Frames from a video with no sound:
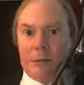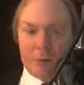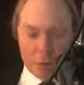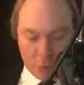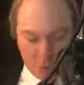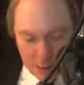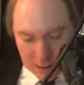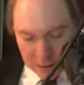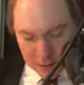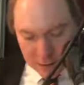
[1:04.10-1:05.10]
the cornerback
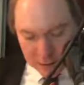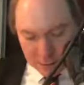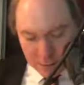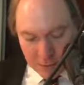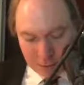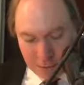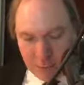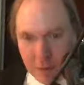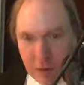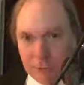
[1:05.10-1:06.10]
coming into play for the
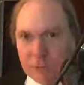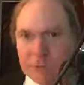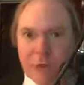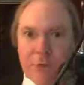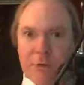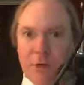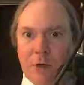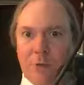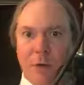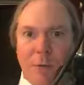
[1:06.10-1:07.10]
Vols? Is he going to
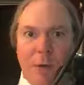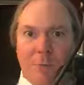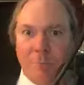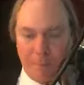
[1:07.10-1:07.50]
start right away?